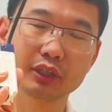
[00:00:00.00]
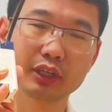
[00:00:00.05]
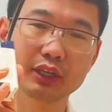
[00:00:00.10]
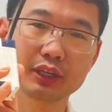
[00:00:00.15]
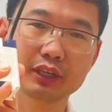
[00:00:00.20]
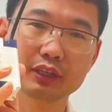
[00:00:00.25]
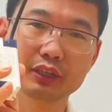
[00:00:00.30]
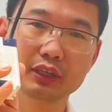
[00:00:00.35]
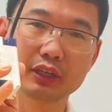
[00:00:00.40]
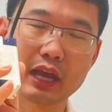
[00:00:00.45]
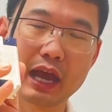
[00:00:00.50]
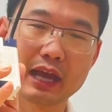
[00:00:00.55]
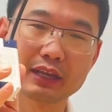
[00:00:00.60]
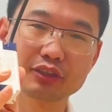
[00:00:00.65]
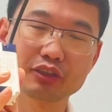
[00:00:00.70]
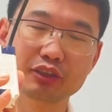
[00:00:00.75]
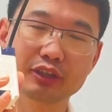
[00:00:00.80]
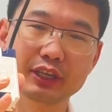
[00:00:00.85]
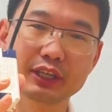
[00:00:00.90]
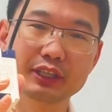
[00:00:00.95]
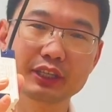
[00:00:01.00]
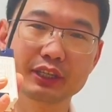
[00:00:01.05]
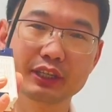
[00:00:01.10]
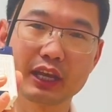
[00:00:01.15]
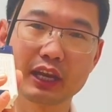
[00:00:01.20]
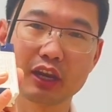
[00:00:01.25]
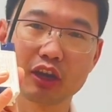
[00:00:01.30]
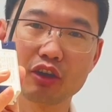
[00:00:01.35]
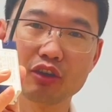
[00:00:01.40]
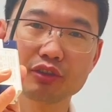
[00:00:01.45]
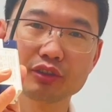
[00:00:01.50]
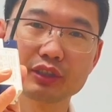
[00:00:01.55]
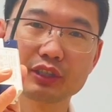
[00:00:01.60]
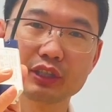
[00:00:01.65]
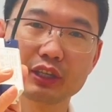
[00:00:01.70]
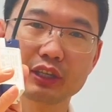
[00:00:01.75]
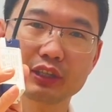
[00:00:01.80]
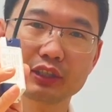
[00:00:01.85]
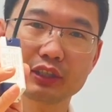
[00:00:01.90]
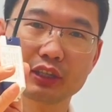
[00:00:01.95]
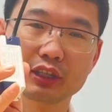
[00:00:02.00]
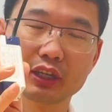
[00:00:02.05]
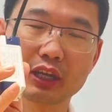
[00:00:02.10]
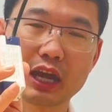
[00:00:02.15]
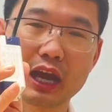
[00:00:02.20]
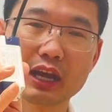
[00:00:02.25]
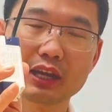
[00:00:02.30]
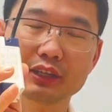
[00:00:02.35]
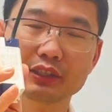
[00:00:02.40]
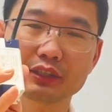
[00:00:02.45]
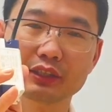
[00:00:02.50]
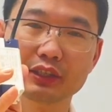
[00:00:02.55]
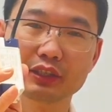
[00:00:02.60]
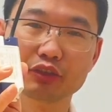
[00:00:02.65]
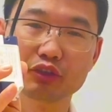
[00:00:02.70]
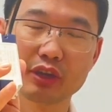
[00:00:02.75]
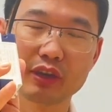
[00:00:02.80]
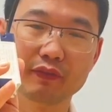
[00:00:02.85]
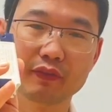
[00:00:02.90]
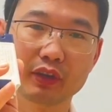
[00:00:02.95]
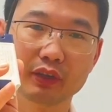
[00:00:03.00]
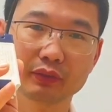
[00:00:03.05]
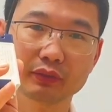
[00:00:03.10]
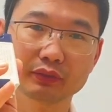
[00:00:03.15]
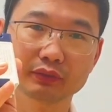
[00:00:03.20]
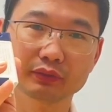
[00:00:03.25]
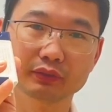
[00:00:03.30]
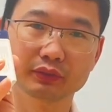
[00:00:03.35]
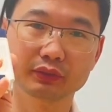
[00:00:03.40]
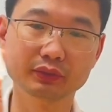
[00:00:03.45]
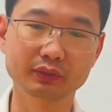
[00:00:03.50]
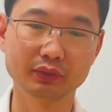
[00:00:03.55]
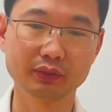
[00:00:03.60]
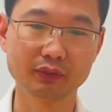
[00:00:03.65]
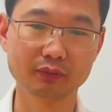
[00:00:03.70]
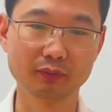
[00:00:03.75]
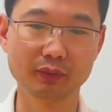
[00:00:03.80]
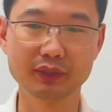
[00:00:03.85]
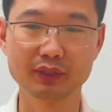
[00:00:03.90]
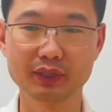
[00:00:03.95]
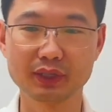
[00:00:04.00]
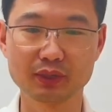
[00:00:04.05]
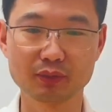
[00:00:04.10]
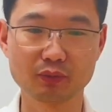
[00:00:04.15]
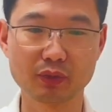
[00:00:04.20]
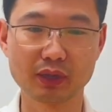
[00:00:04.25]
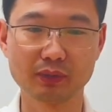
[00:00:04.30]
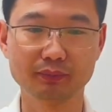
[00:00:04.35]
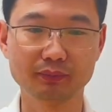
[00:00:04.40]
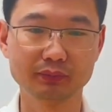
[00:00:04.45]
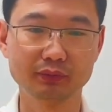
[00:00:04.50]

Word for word: in isolated and constant current Java with this one.